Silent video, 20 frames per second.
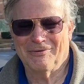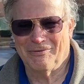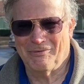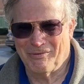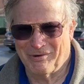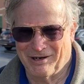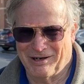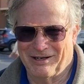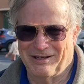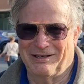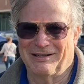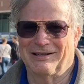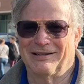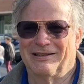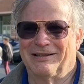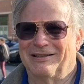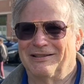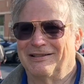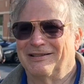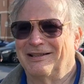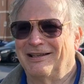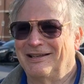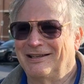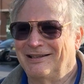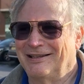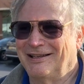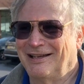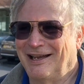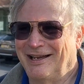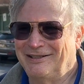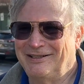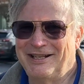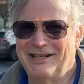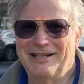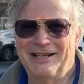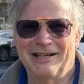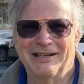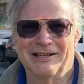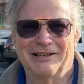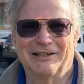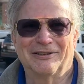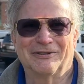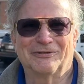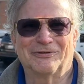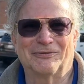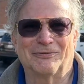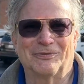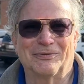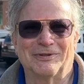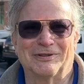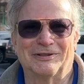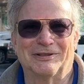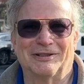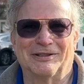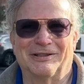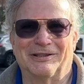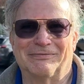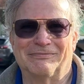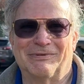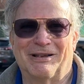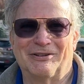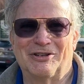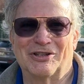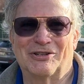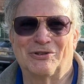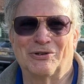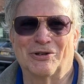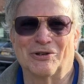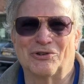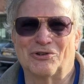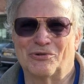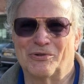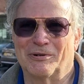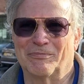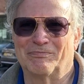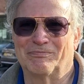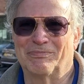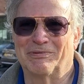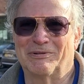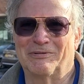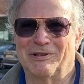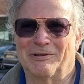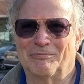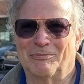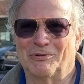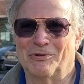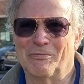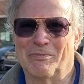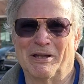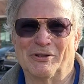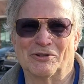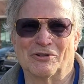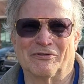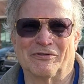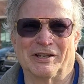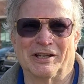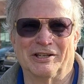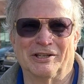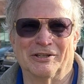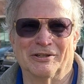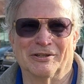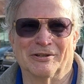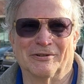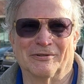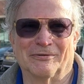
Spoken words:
Right. I did have, I just took a trip up through Pennsylvania